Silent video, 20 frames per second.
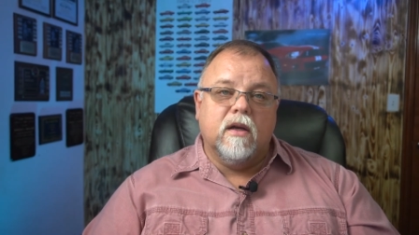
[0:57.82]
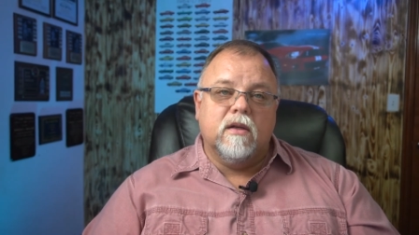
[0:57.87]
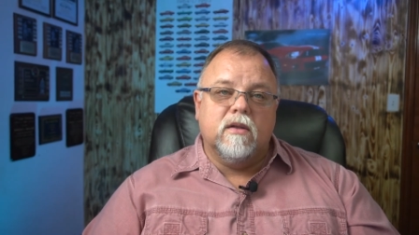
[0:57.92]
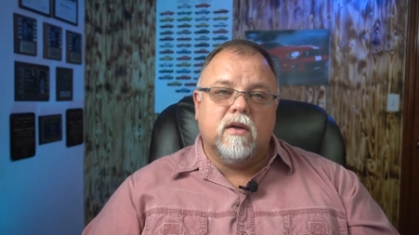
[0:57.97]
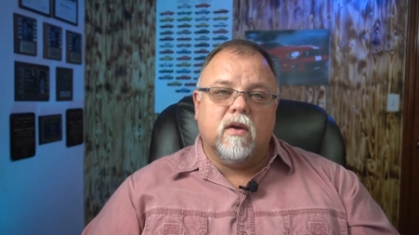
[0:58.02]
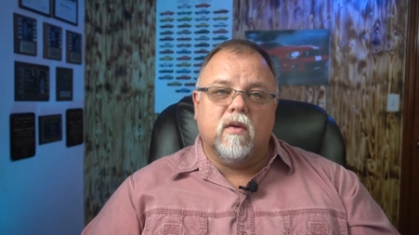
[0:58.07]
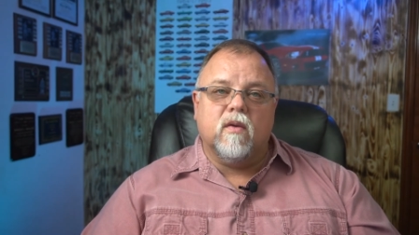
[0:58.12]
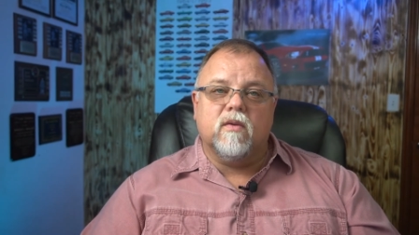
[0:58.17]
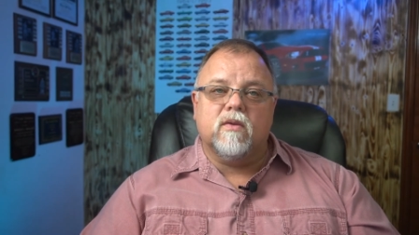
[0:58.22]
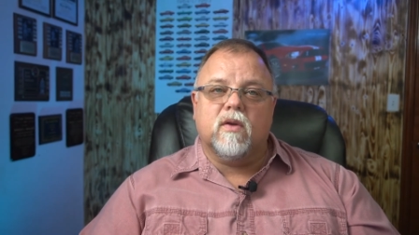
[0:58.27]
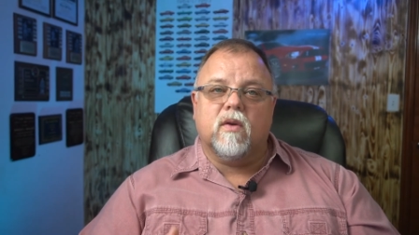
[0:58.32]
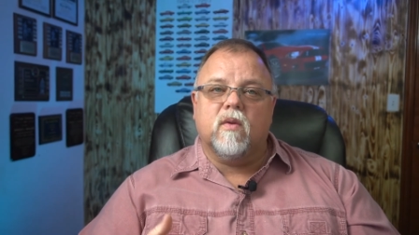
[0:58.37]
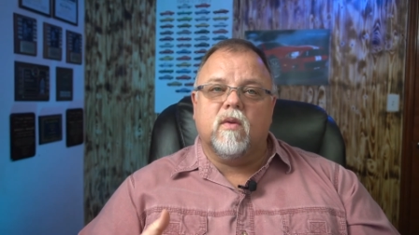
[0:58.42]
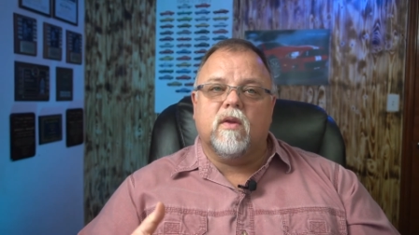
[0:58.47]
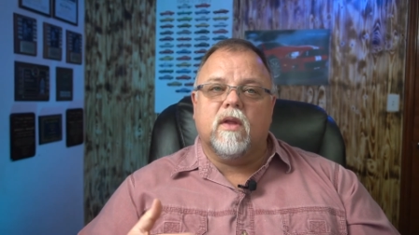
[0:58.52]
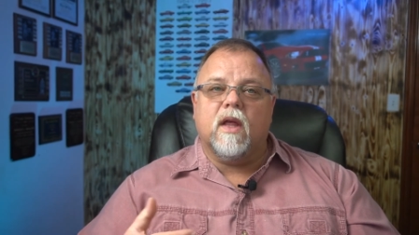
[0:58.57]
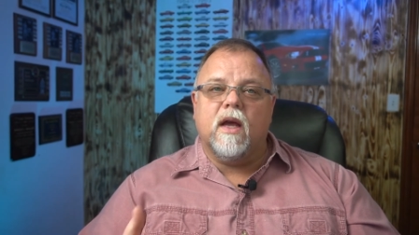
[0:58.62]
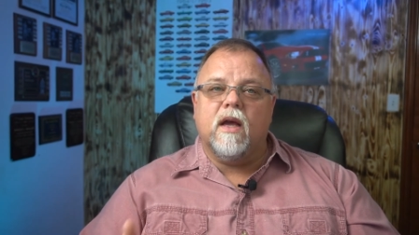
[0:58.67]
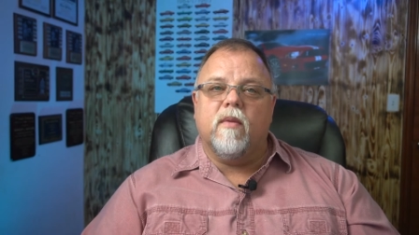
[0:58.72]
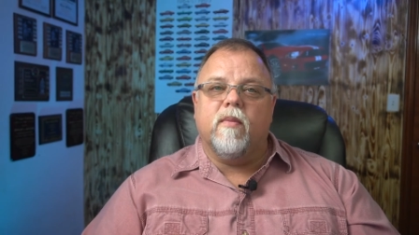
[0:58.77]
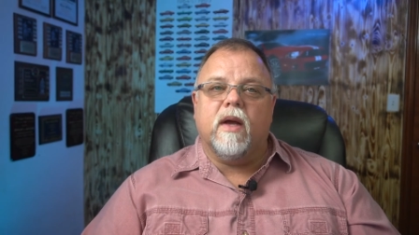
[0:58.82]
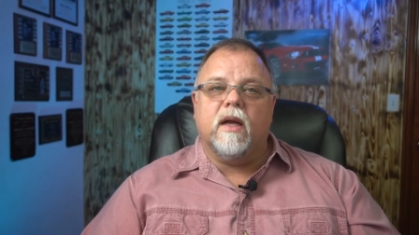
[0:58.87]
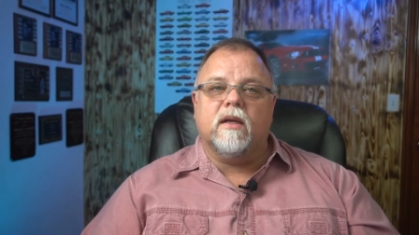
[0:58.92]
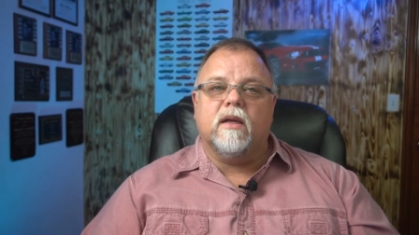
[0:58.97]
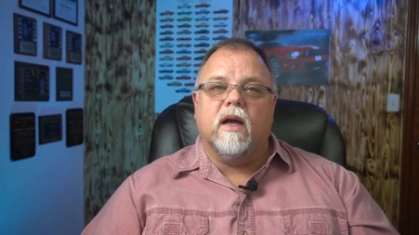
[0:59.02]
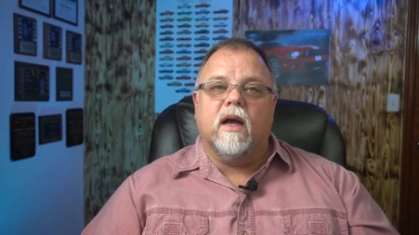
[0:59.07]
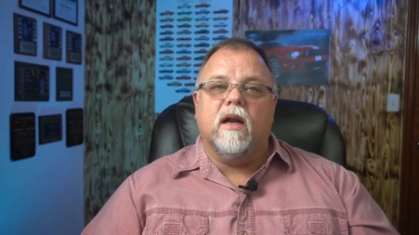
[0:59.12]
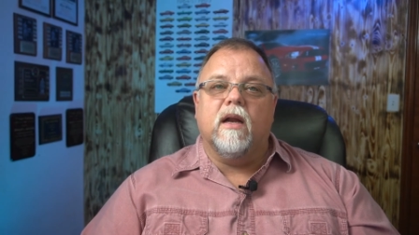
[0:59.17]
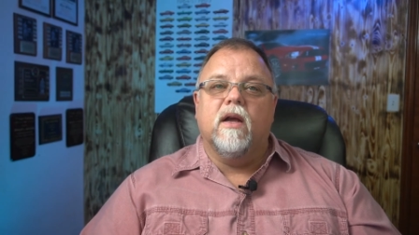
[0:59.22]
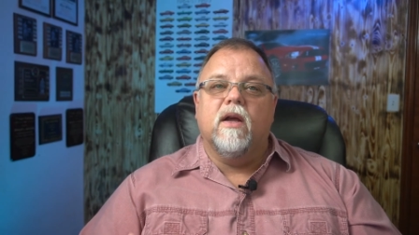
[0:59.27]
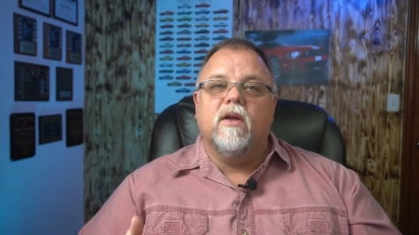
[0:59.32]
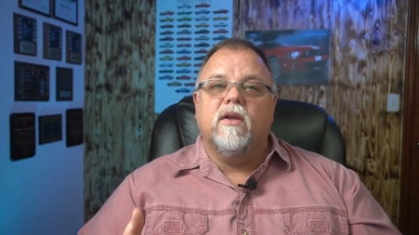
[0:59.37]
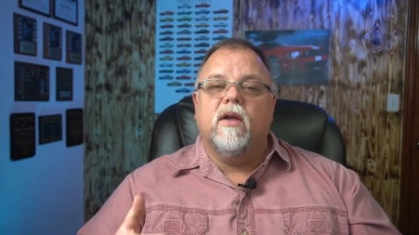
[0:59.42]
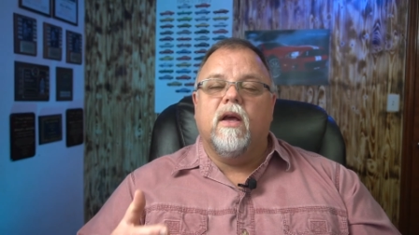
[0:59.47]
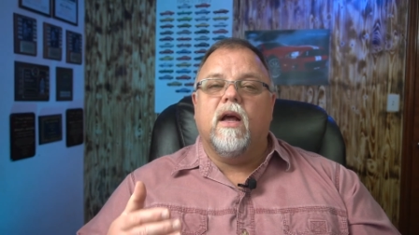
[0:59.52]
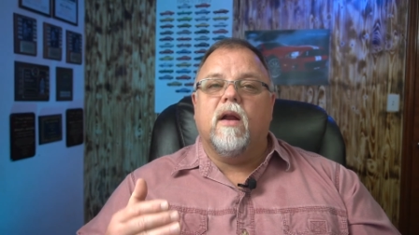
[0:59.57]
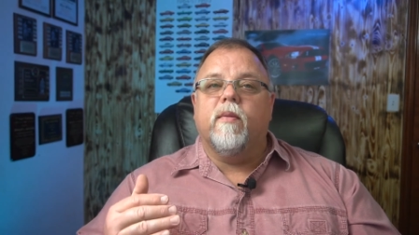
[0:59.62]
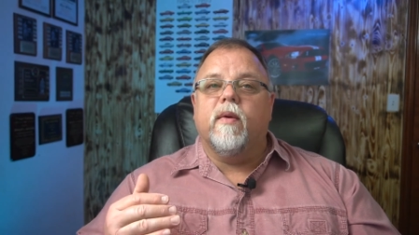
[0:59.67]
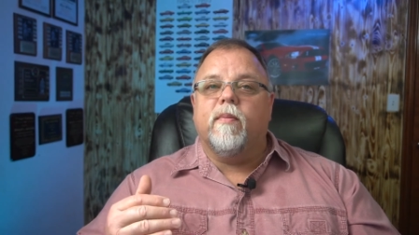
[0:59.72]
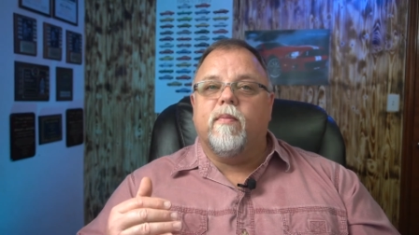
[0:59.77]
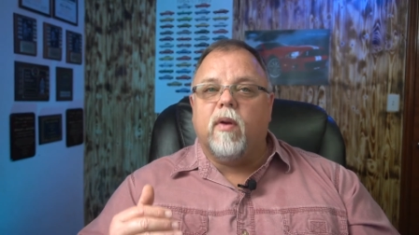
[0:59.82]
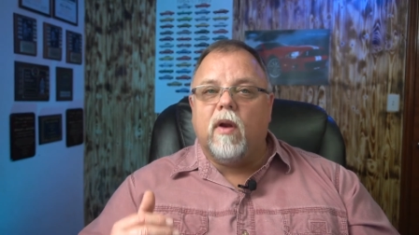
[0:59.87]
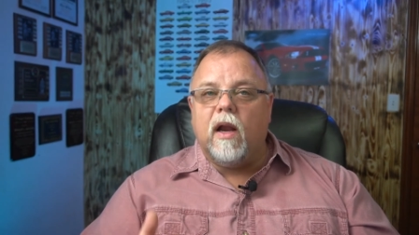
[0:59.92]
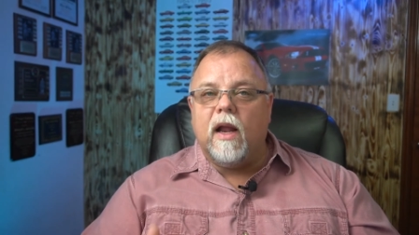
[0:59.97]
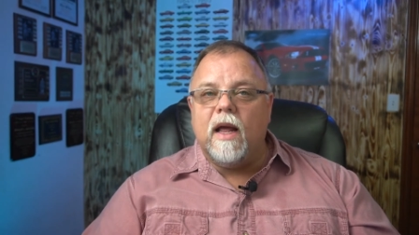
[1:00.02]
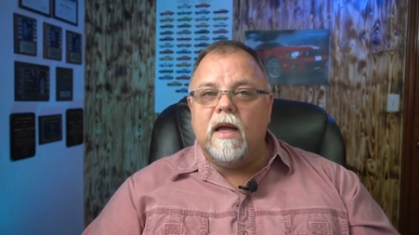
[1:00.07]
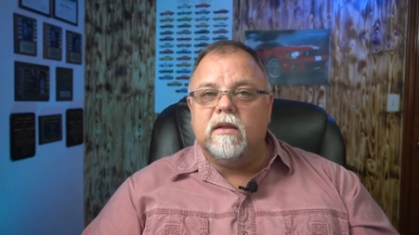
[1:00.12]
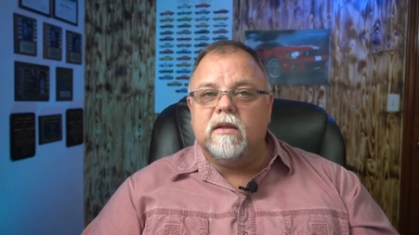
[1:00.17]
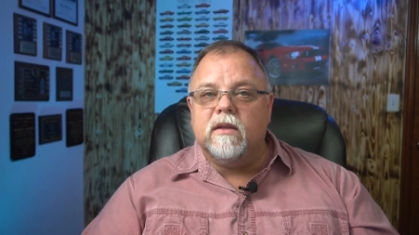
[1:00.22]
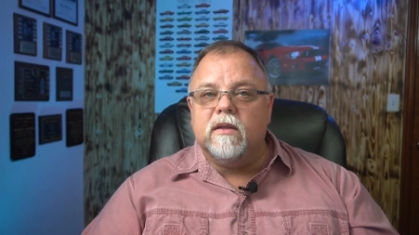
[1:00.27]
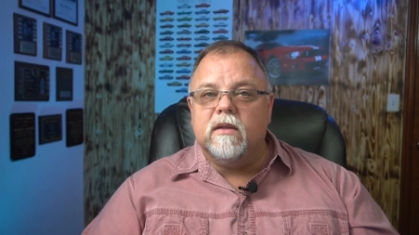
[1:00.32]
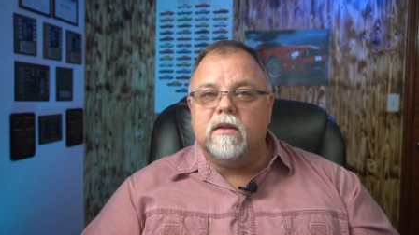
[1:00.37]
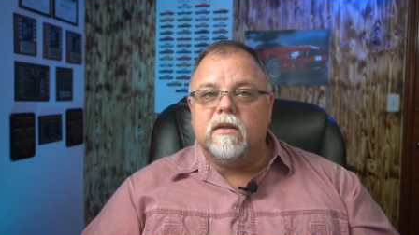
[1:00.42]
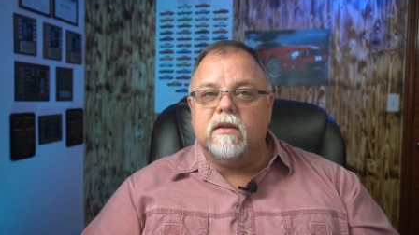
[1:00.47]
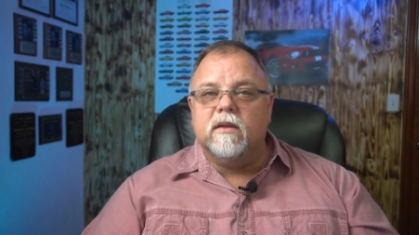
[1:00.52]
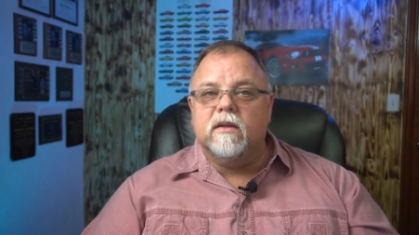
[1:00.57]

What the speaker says: So think about that. You got to be pleasant,